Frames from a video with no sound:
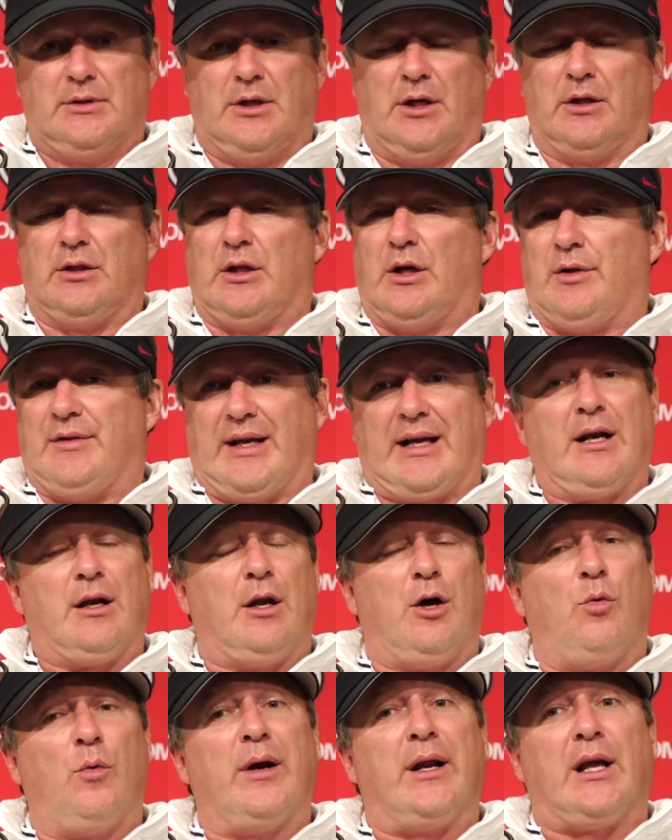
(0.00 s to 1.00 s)
They got a
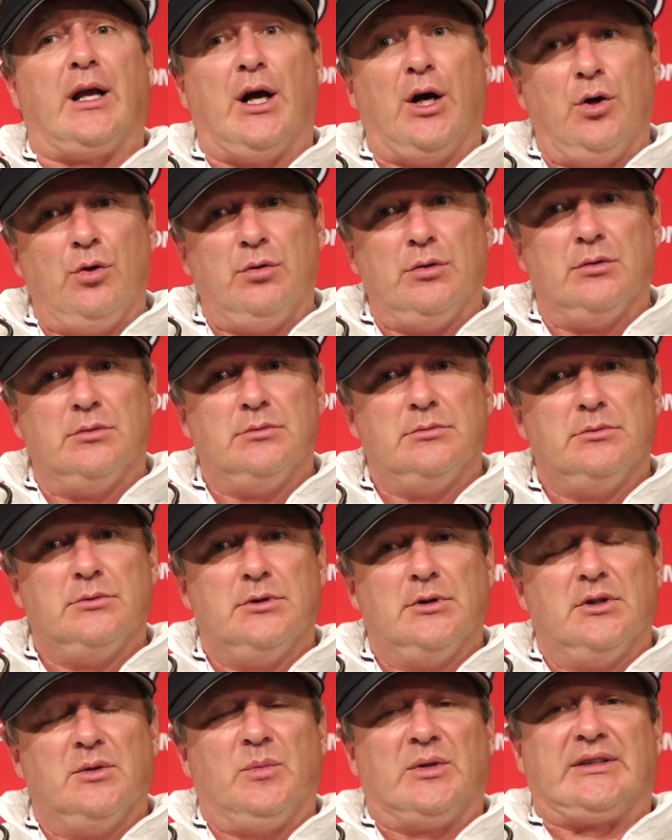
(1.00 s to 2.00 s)
long way to go,
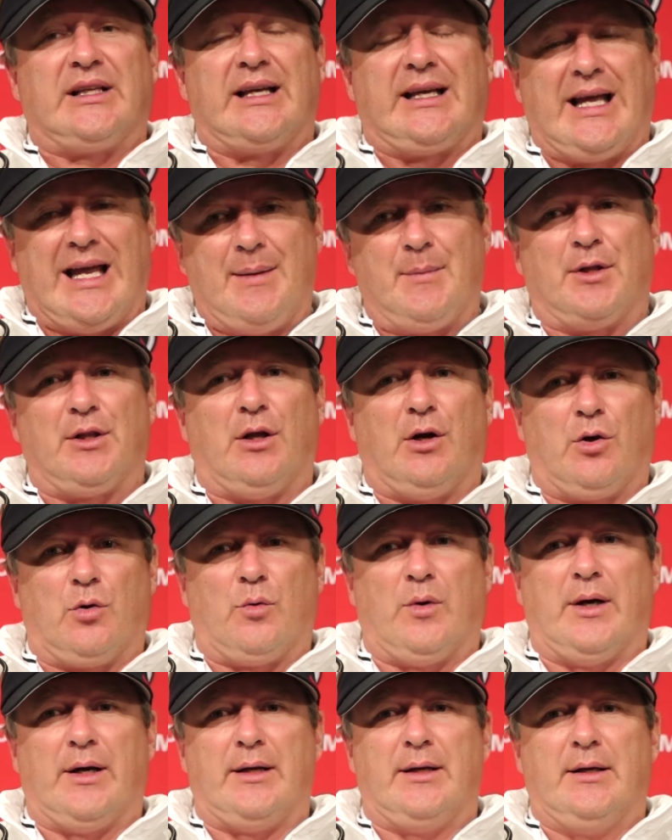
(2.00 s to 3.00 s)
but they came a
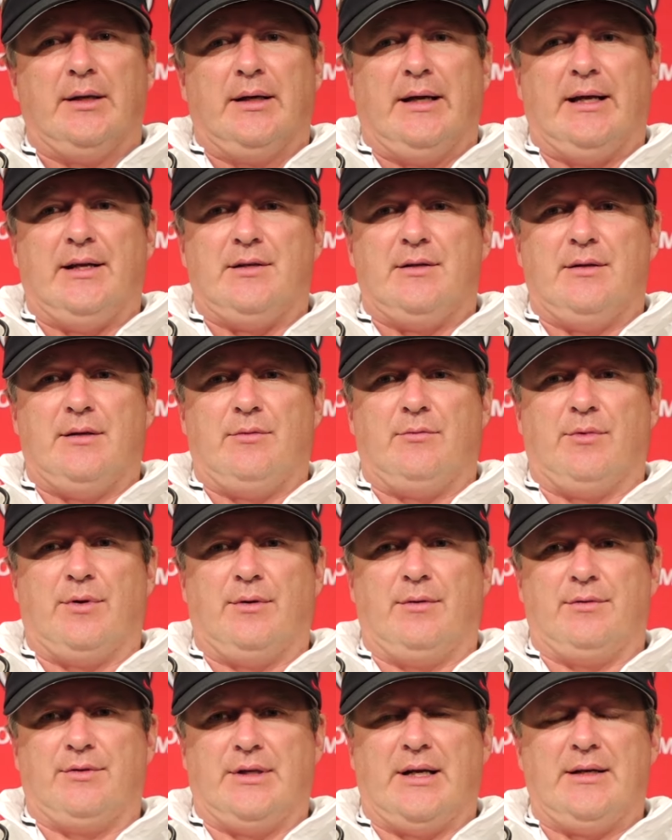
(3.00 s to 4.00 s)
long way. And
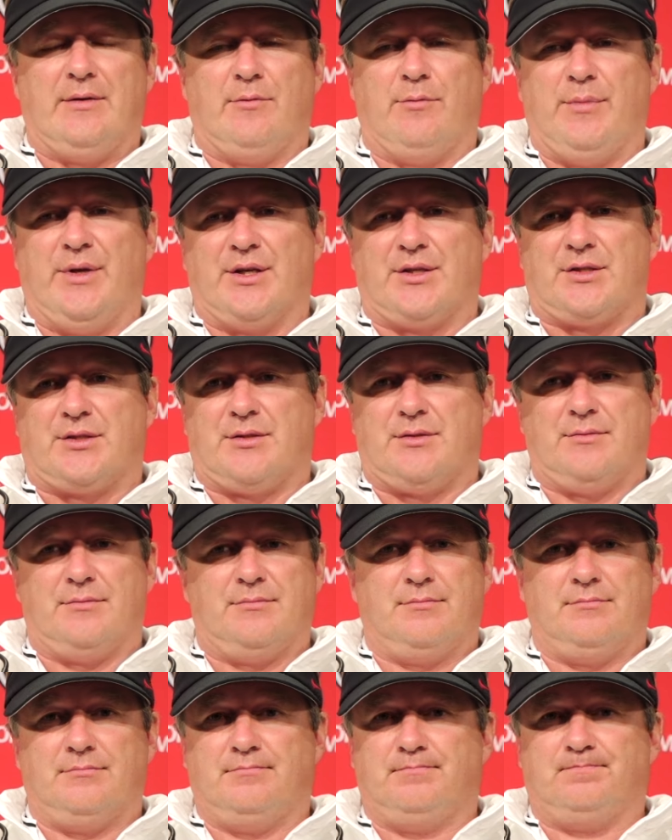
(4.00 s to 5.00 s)
Jaden missed
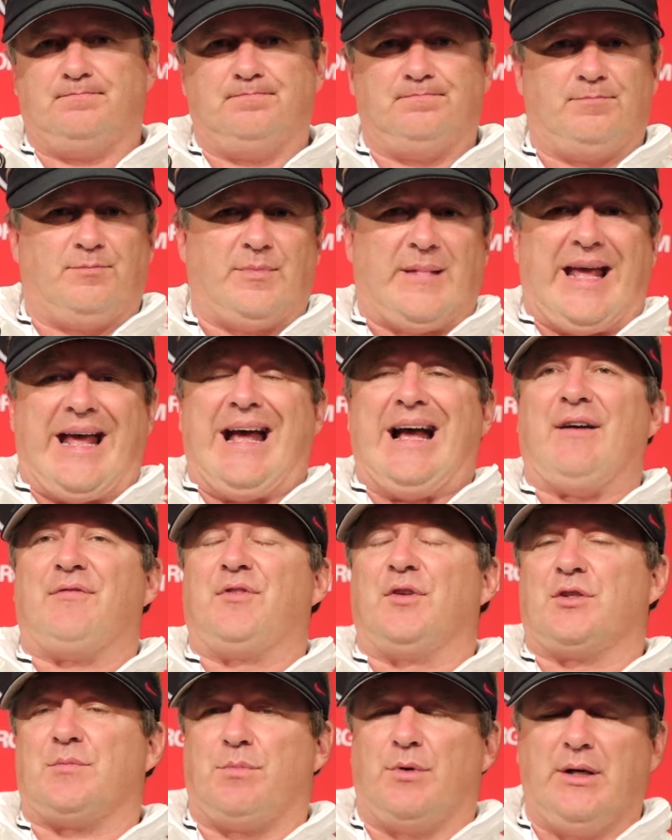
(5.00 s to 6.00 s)

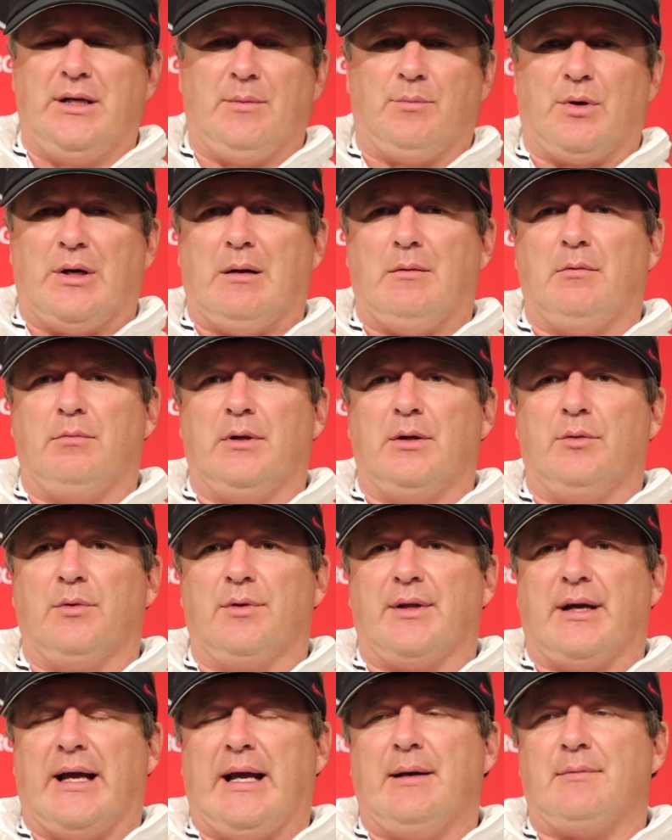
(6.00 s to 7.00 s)
half the spring probably
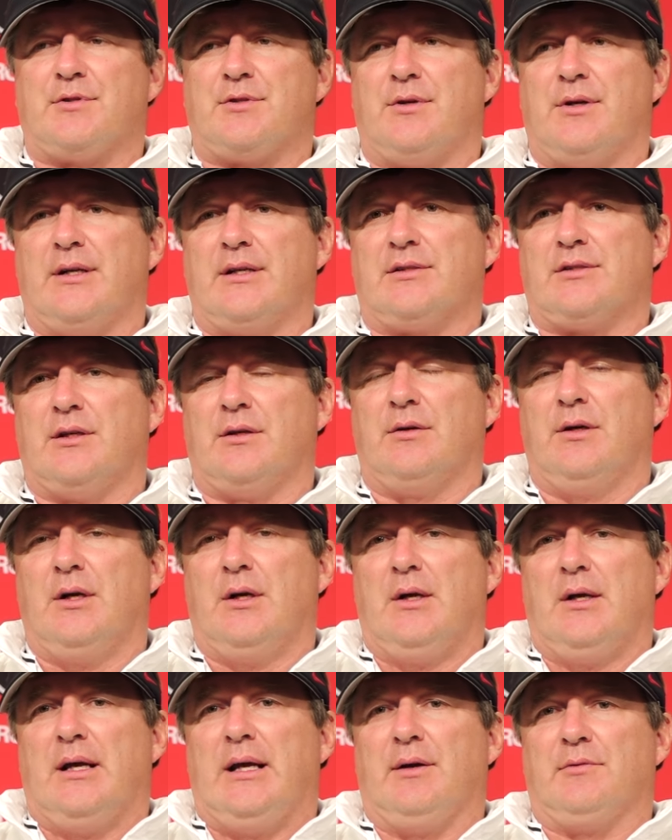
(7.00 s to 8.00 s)
with a hamstring, so
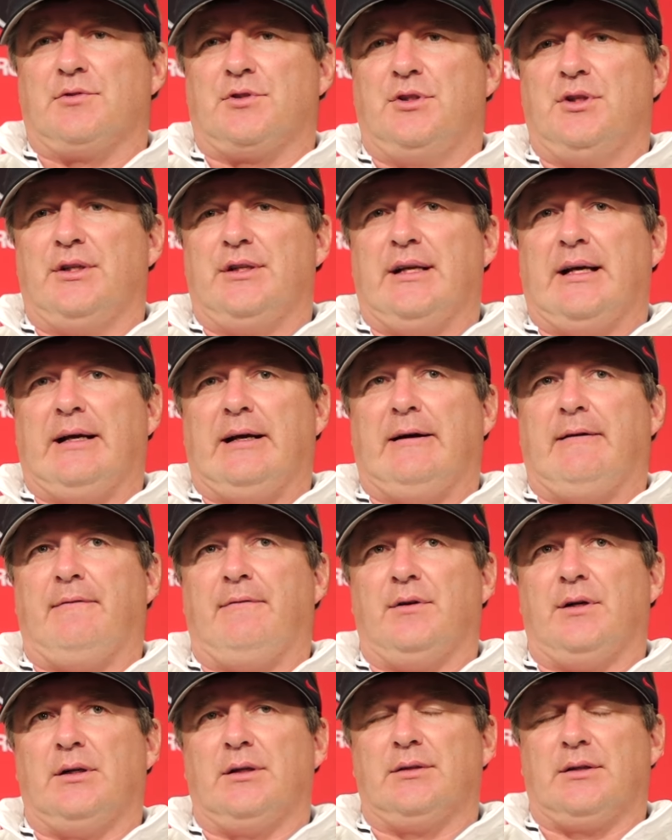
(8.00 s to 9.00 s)
it was good to
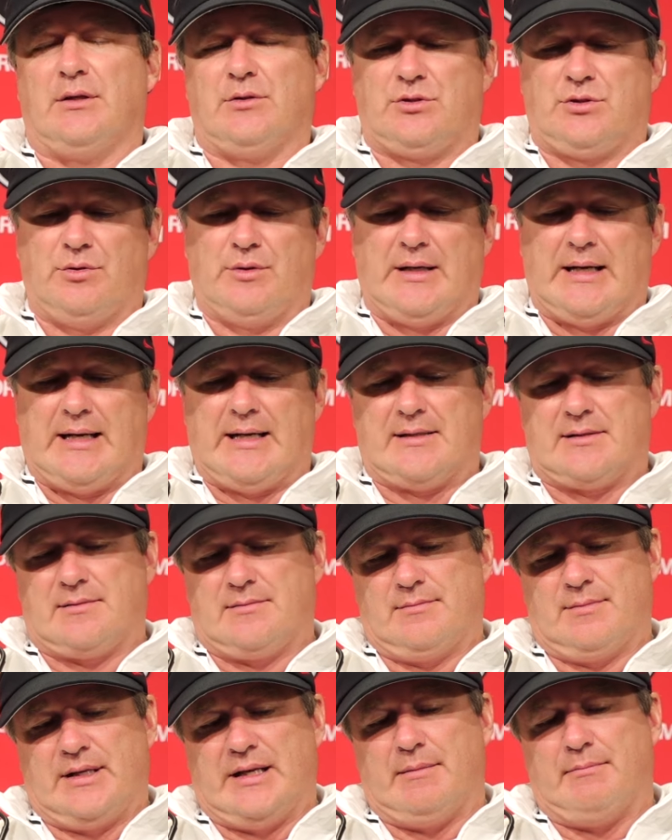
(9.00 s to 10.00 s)
have those two
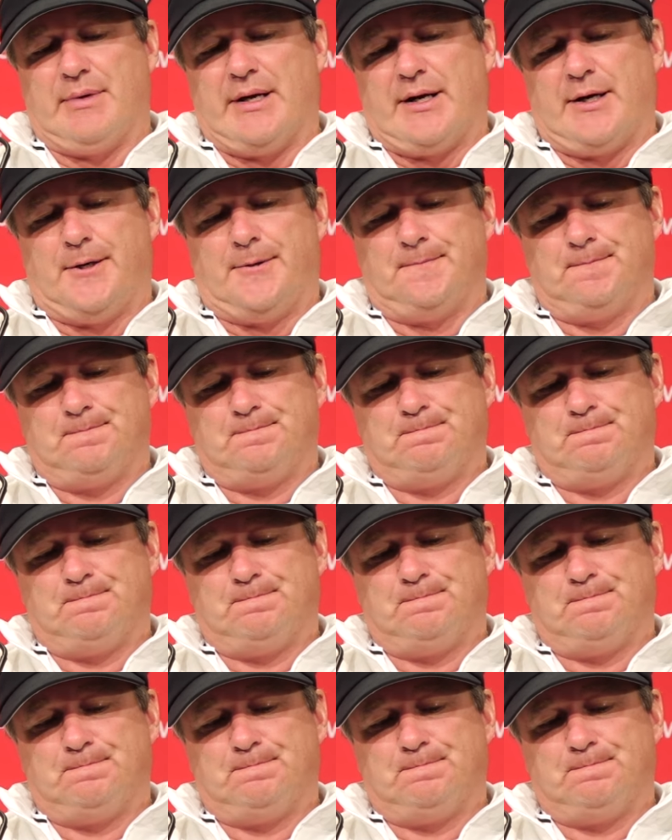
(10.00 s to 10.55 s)
guys get better.